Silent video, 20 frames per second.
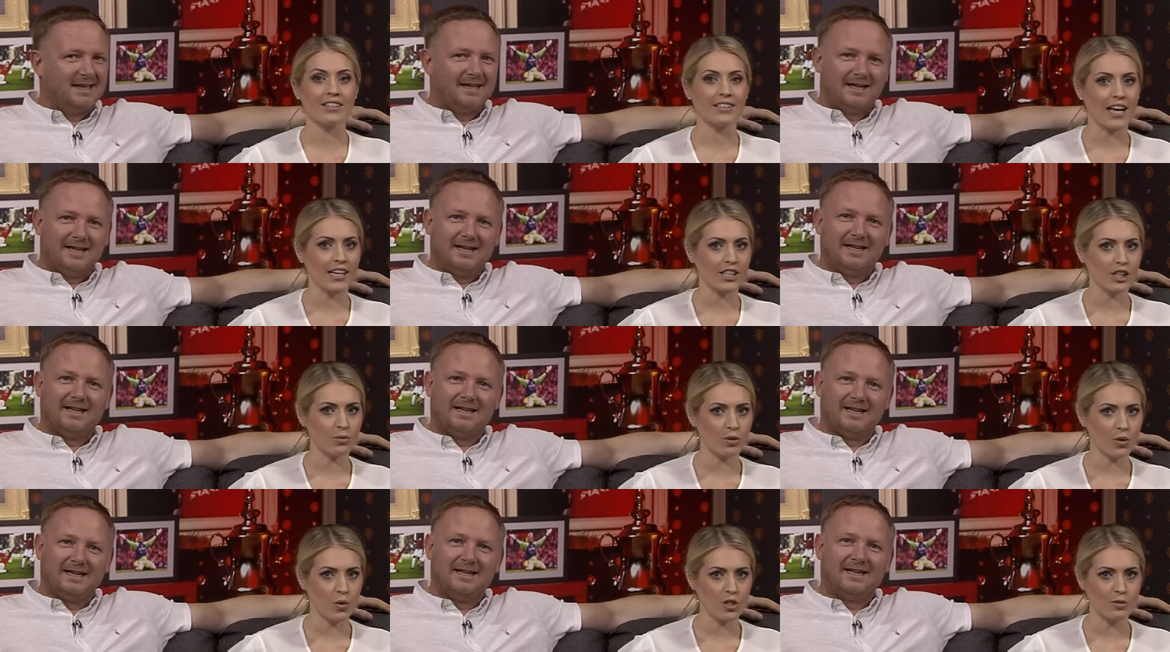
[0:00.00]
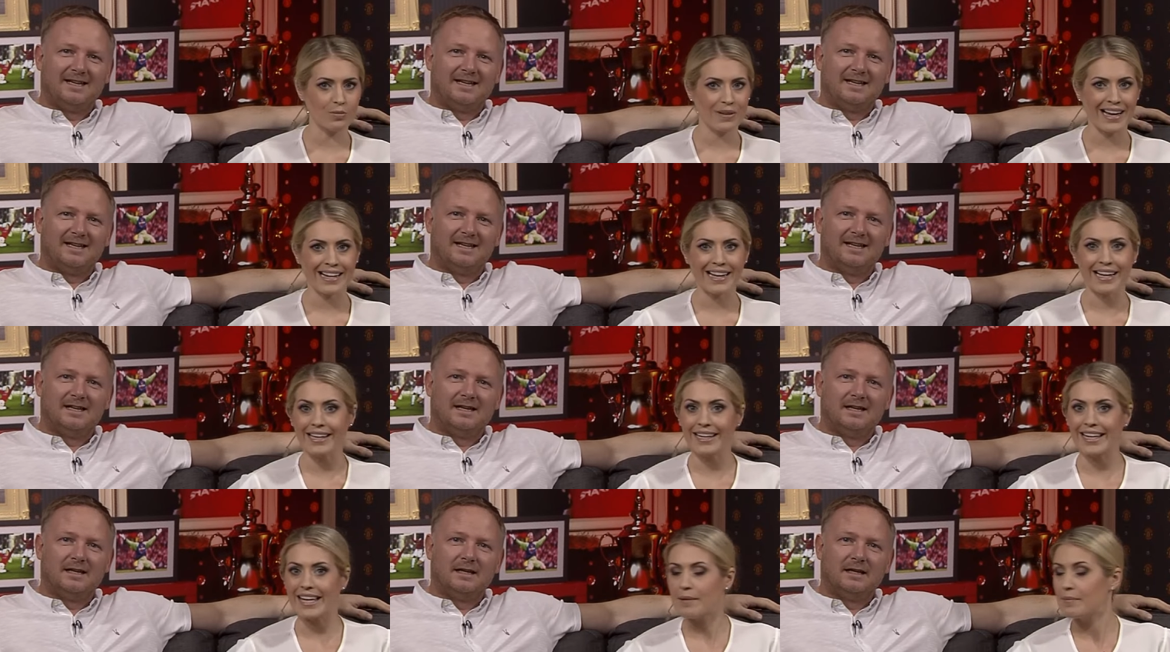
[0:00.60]
Speaker 1: Daniel, we're going to play a
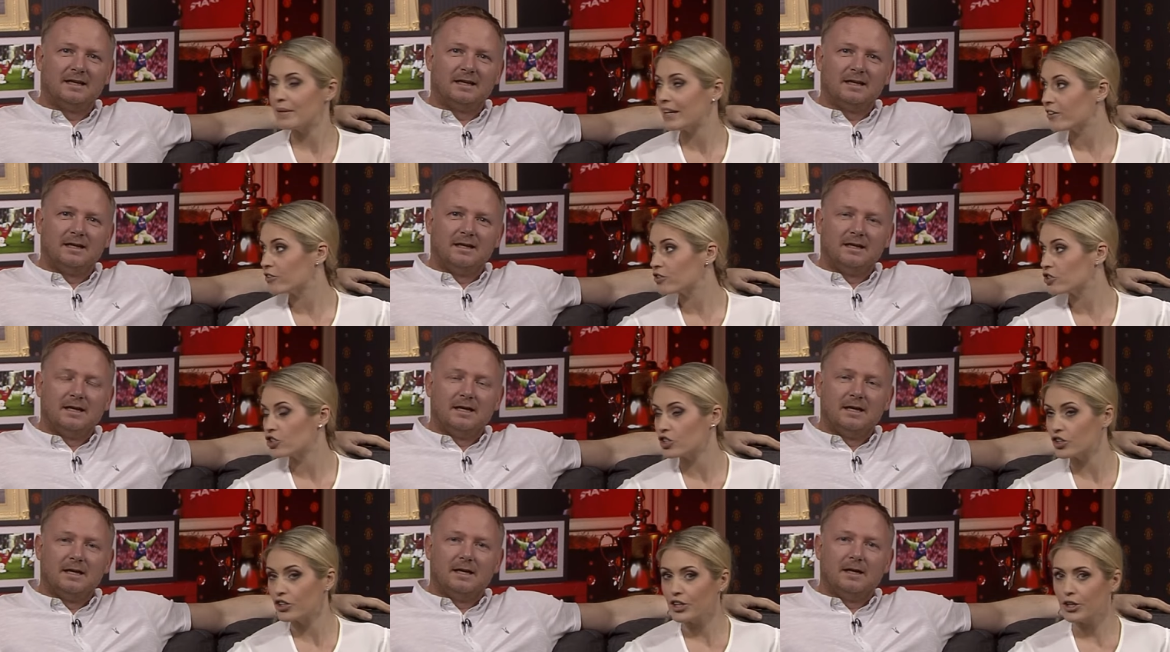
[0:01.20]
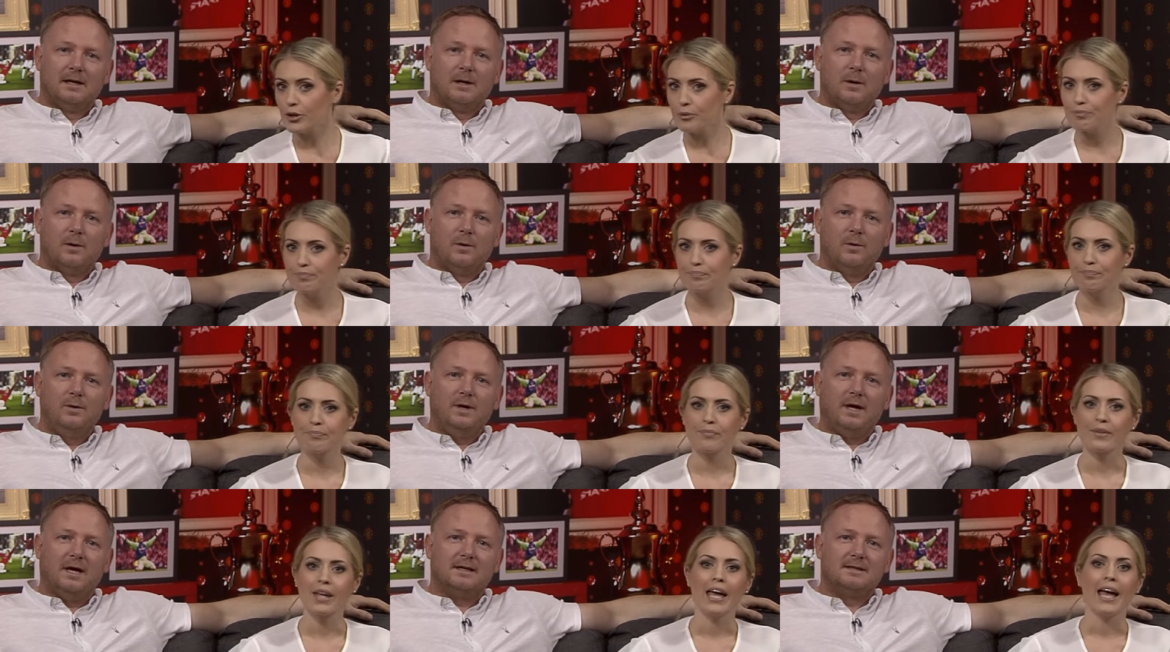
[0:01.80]
little game here in the studio.
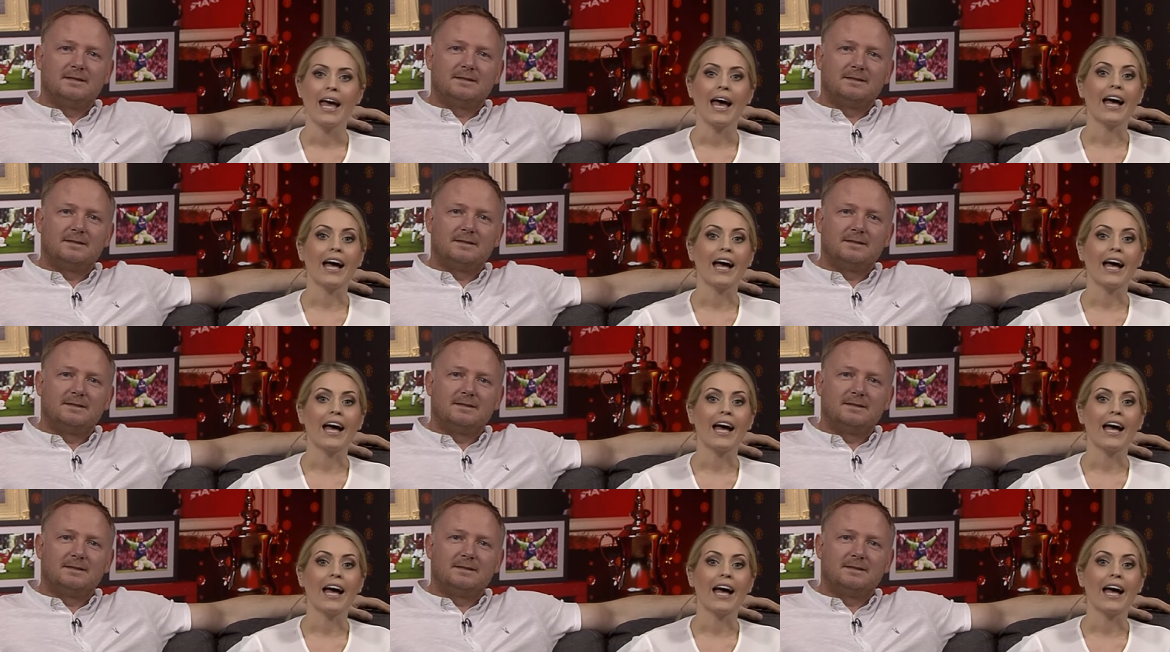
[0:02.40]
Oh, yes.